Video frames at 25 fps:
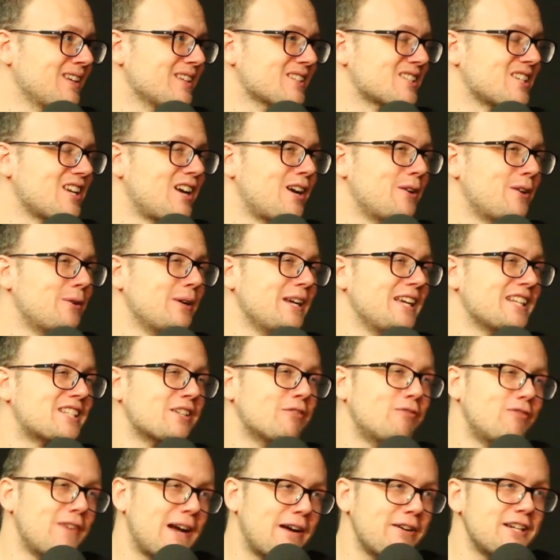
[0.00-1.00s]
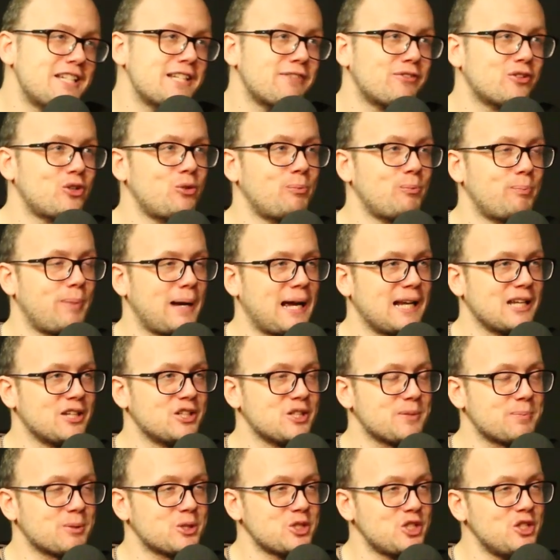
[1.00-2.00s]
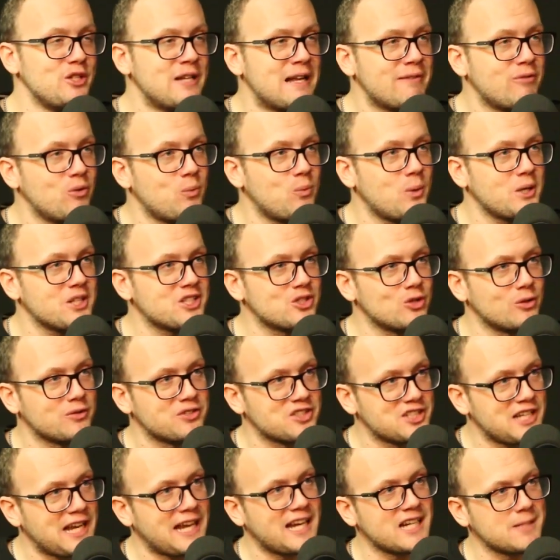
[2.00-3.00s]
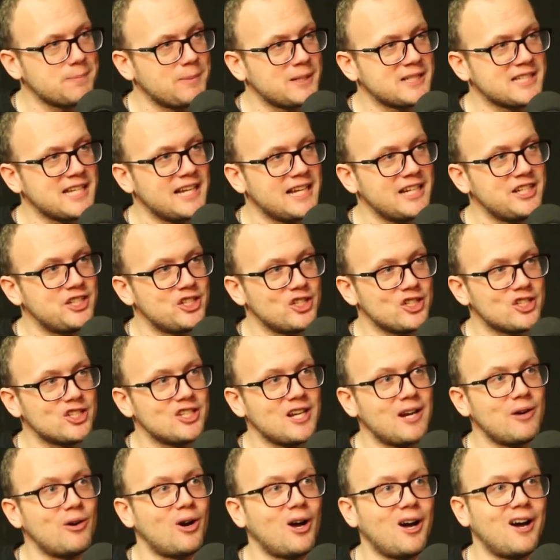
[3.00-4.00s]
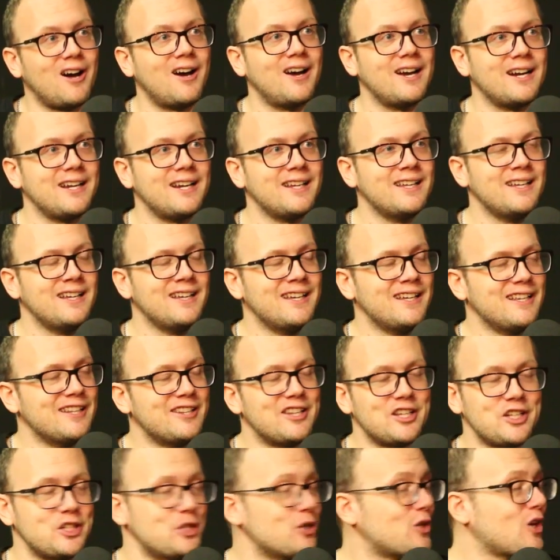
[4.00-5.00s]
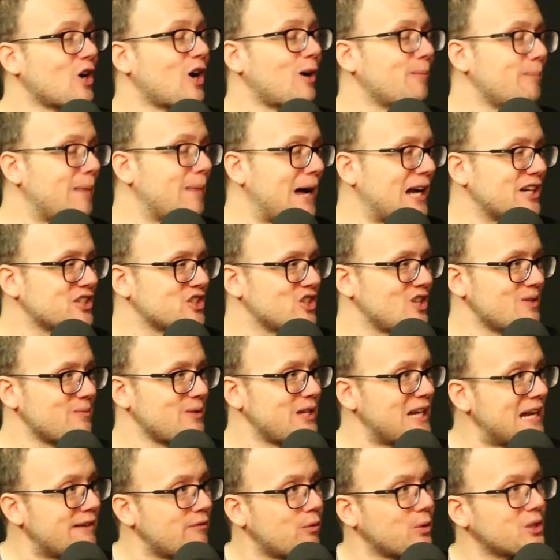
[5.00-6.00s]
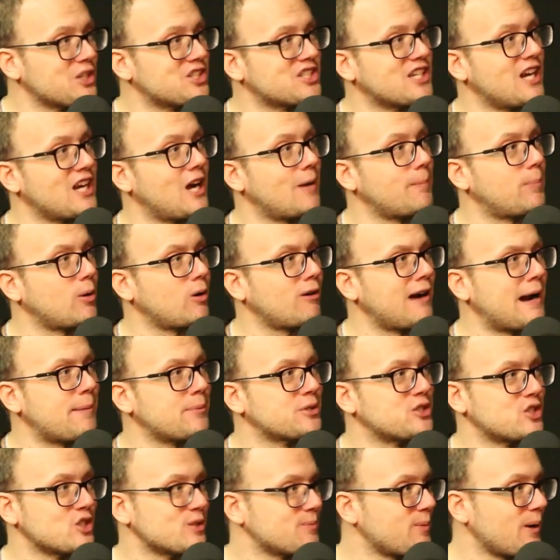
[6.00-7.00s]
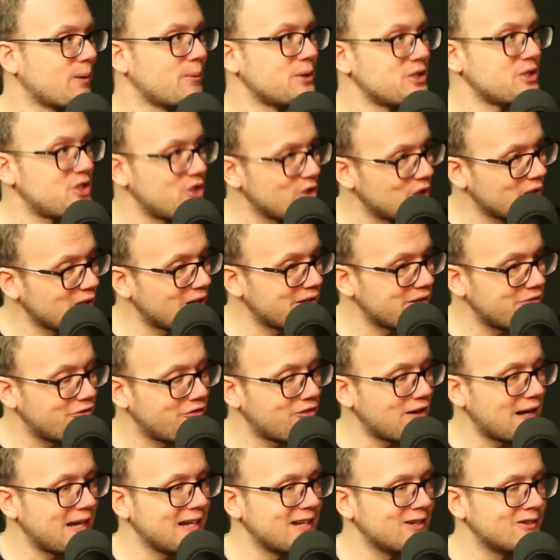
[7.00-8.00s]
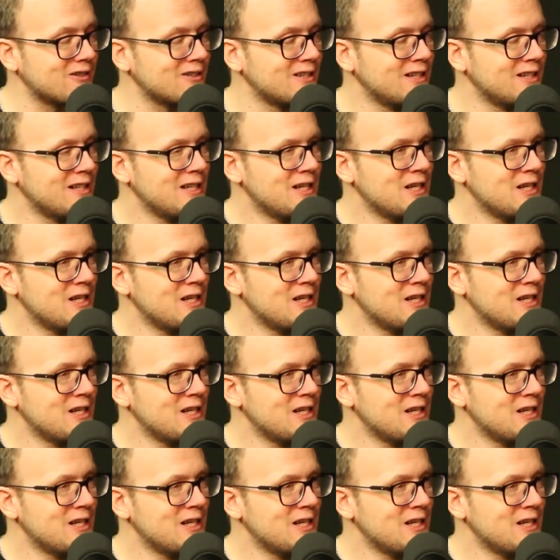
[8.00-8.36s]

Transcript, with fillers: So it's a very difficult balance because you never want to sort of set expectations so high that you can't match them. You never want to set up parameters by which you can only fail.